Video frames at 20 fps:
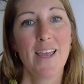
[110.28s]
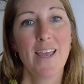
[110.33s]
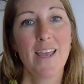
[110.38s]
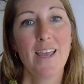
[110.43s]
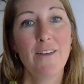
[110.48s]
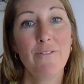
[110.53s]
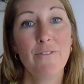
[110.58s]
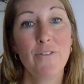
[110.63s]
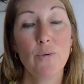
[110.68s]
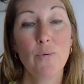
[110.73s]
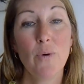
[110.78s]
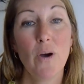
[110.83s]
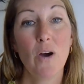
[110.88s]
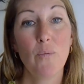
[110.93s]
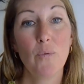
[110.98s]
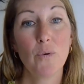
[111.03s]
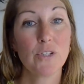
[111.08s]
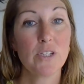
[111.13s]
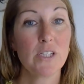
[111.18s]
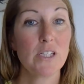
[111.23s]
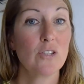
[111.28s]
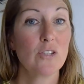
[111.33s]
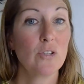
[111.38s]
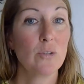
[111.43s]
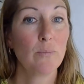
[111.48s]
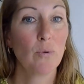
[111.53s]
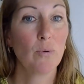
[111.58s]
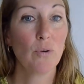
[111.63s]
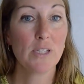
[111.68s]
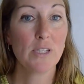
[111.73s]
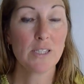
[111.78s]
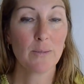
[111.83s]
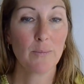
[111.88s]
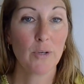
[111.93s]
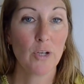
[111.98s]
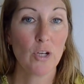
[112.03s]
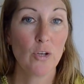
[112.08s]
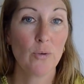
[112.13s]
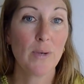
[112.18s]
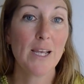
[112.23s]
If you are wanting to employ
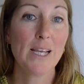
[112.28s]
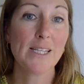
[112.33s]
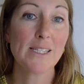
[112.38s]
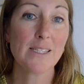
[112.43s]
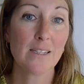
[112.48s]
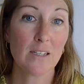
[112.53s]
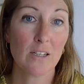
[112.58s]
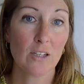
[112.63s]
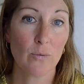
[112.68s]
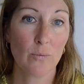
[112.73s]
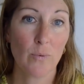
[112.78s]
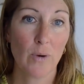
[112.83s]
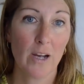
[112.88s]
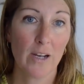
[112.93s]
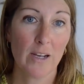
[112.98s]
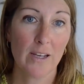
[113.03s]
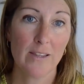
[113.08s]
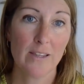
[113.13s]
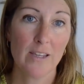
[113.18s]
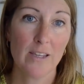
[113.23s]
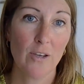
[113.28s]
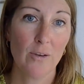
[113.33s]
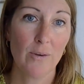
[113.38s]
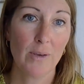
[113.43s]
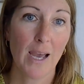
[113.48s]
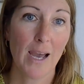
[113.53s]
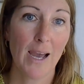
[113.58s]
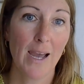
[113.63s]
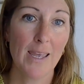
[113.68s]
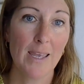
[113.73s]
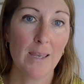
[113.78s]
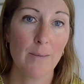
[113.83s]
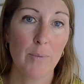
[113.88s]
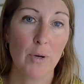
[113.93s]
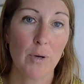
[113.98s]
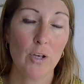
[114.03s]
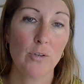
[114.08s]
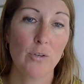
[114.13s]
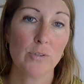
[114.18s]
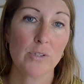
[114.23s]
someone who isn't going to work in the UK,
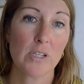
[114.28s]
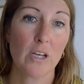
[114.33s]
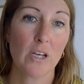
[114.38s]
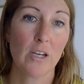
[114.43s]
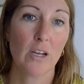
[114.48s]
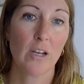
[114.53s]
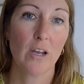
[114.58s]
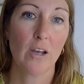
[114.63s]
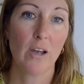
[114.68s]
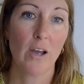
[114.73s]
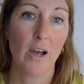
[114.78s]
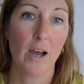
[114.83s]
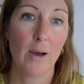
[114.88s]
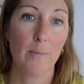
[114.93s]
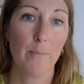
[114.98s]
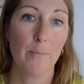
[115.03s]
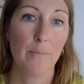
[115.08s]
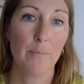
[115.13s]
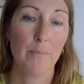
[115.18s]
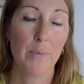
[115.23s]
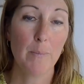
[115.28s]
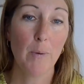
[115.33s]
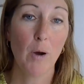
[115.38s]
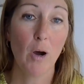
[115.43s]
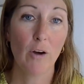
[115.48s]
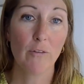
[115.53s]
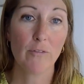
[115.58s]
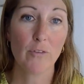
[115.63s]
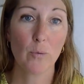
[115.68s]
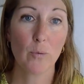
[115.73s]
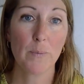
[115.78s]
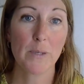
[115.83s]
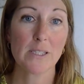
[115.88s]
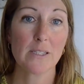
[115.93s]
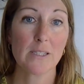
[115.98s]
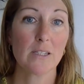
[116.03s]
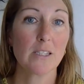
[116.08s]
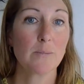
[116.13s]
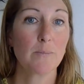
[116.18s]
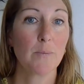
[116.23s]
but who's going to be part of your
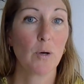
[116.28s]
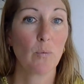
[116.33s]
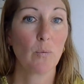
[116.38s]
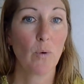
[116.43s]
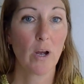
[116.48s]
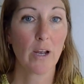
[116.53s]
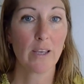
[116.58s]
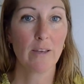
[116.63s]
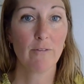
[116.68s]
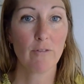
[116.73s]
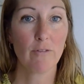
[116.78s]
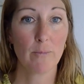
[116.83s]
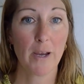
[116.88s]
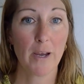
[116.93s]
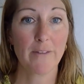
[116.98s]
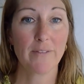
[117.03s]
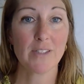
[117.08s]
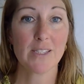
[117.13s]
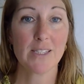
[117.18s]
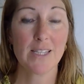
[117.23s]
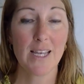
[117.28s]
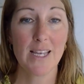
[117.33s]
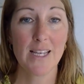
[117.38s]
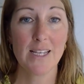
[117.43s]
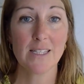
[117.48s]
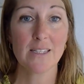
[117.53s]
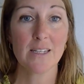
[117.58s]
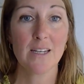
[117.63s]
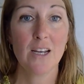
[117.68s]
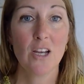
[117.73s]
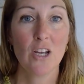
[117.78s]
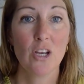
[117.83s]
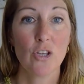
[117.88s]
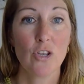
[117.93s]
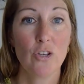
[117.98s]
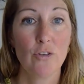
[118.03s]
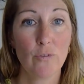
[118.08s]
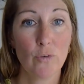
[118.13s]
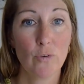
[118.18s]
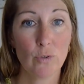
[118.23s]
business but working from overseas,
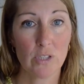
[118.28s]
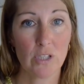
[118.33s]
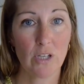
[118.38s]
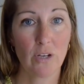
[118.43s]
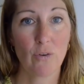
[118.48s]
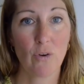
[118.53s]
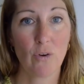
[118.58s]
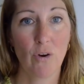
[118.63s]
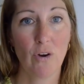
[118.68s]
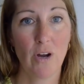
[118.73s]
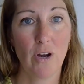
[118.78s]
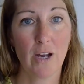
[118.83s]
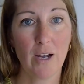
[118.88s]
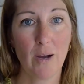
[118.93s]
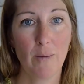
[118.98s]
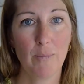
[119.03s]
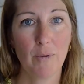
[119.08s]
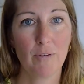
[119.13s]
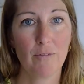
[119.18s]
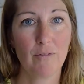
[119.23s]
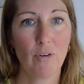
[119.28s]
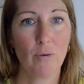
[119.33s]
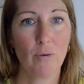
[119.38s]
you've also got a couple of